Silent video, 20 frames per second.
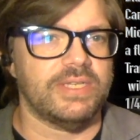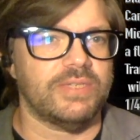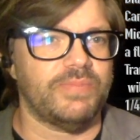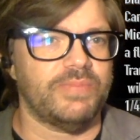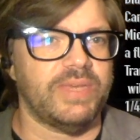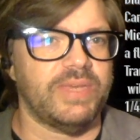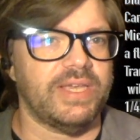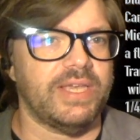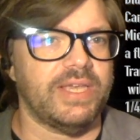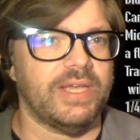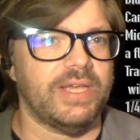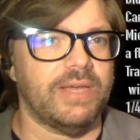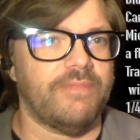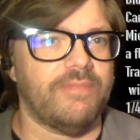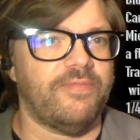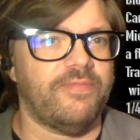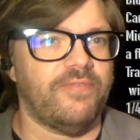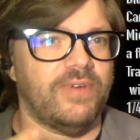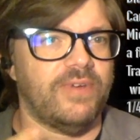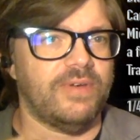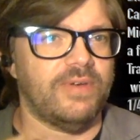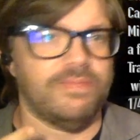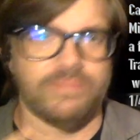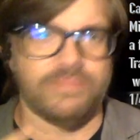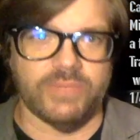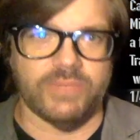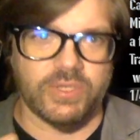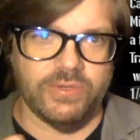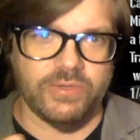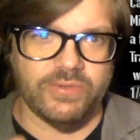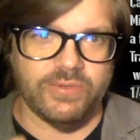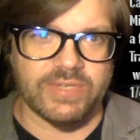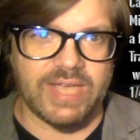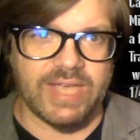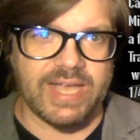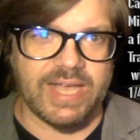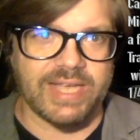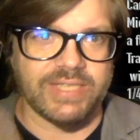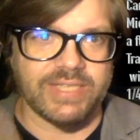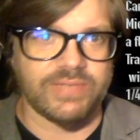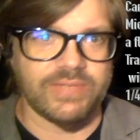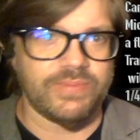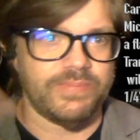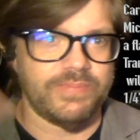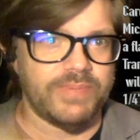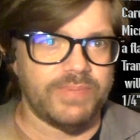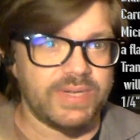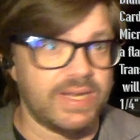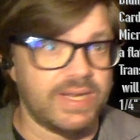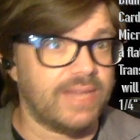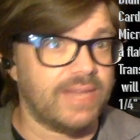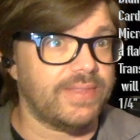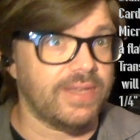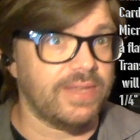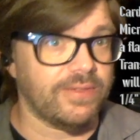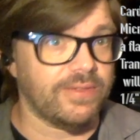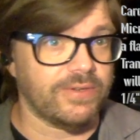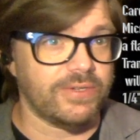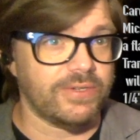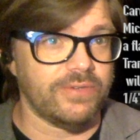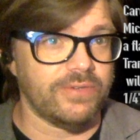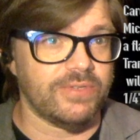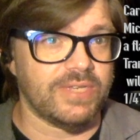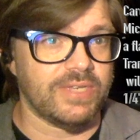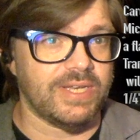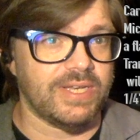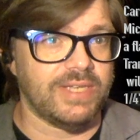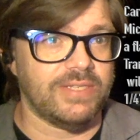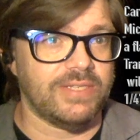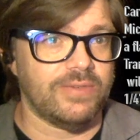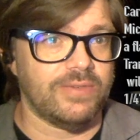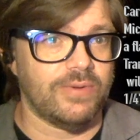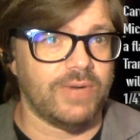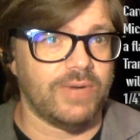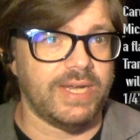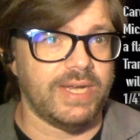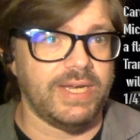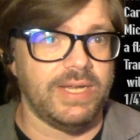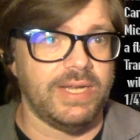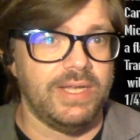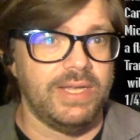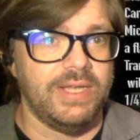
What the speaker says: picking up from two sides but not the other two sides, right?